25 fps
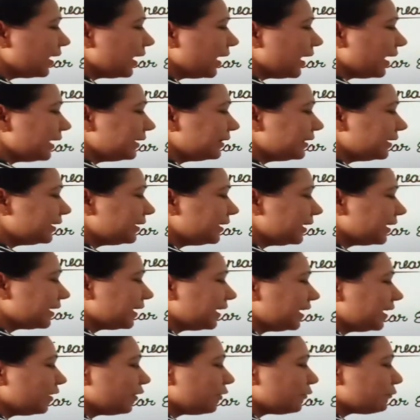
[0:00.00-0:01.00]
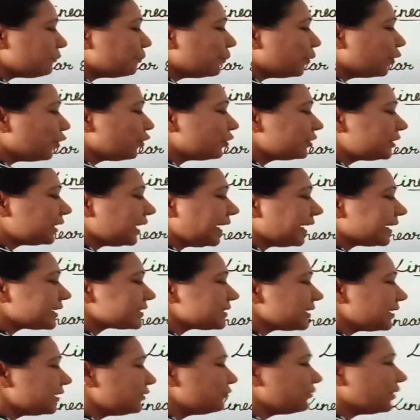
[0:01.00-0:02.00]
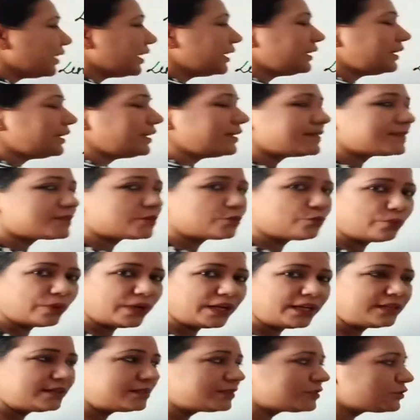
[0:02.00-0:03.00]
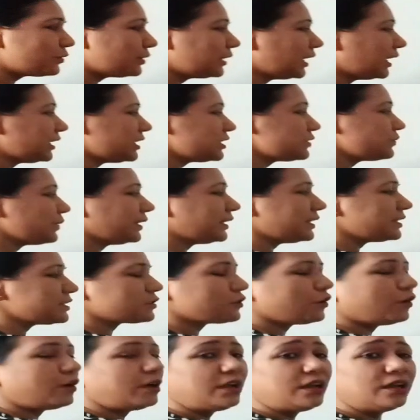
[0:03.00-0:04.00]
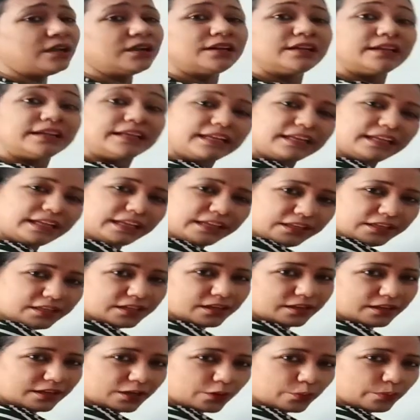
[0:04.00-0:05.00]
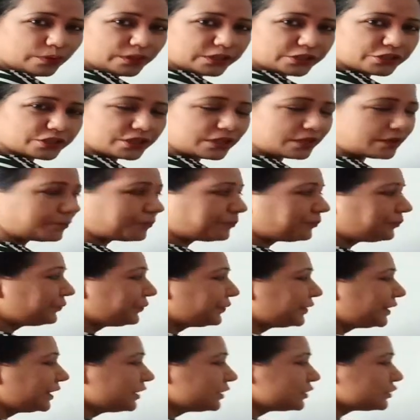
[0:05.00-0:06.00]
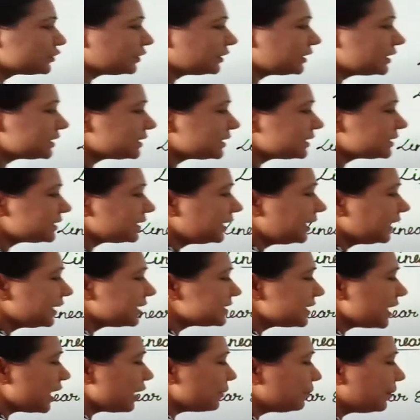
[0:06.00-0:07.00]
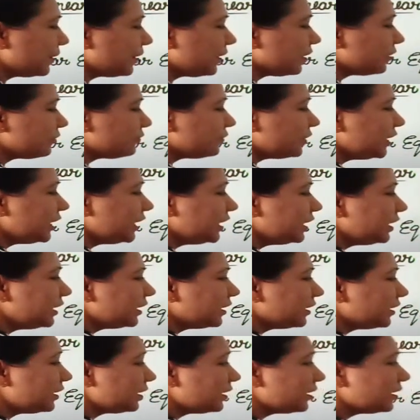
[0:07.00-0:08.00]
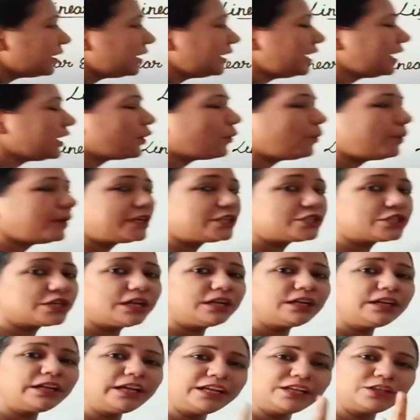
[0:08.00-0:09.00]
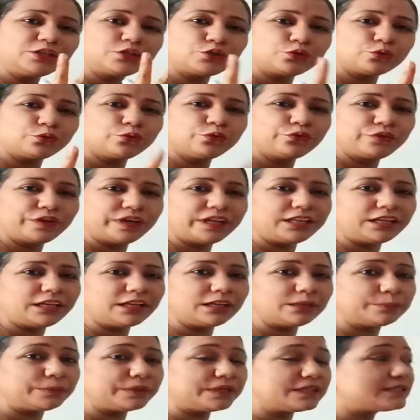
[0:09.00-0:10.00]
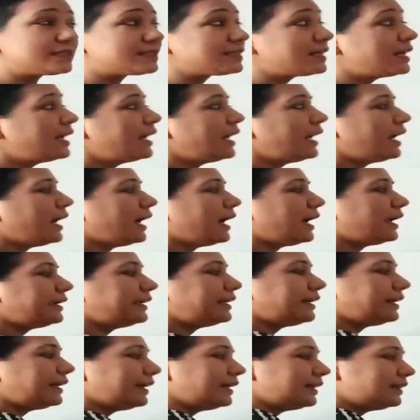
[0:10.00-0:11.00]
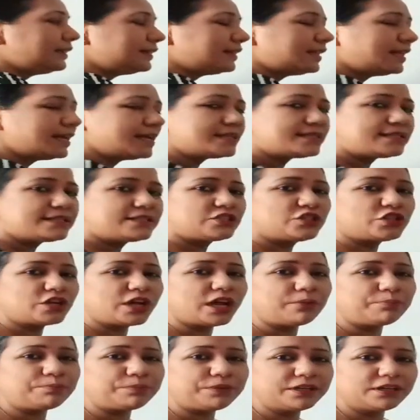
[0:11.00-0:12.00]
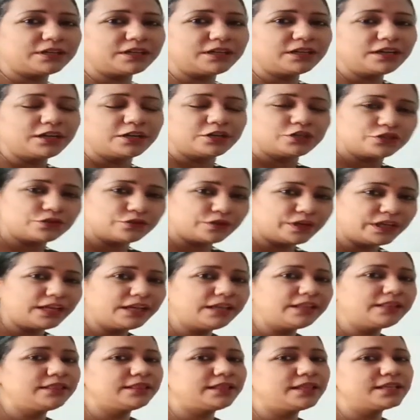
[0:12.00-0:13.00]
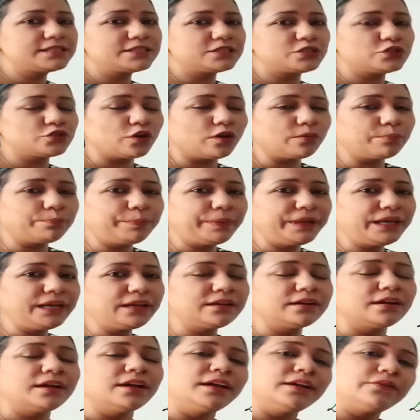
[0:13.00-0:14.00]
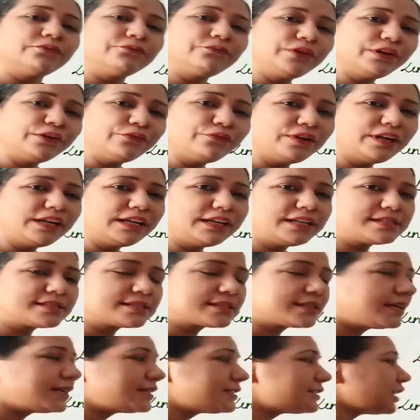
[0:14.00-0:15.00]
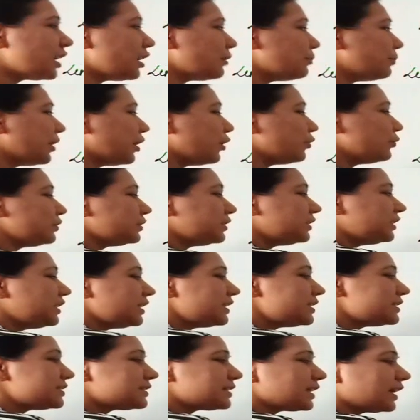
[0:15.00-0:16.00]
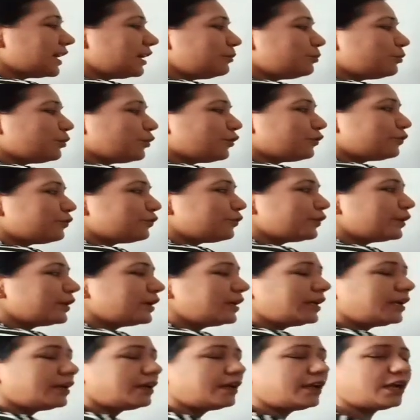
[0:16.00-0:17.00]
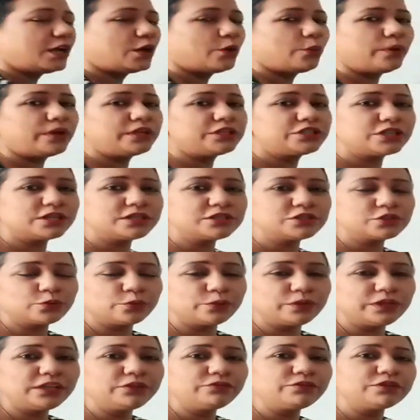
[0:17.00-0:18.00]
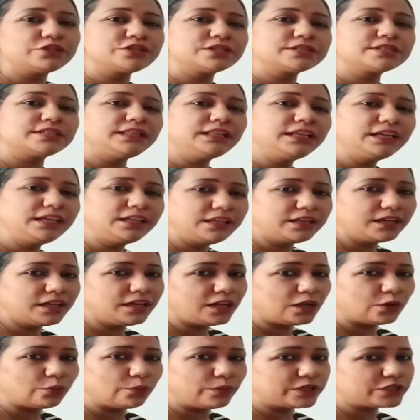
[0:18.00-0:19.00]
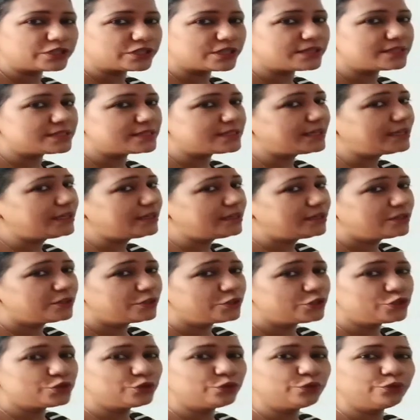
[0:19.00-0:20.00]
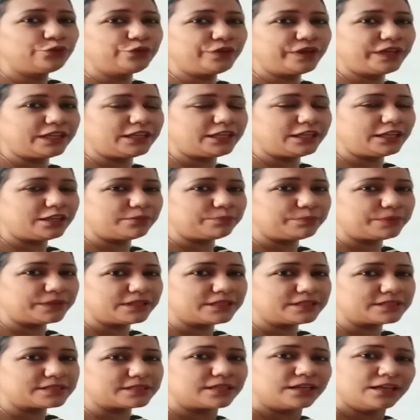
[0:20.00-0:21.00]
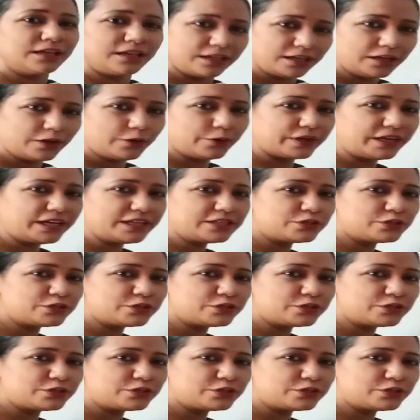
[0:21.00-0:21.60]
and the degree of both x and y is 1, so that is what is called linear equation. So this is an example of linear equation in two variables, and in this chapter today, in this topic, we will discuss about these type of equations only, which is linear equations in two variables. Okay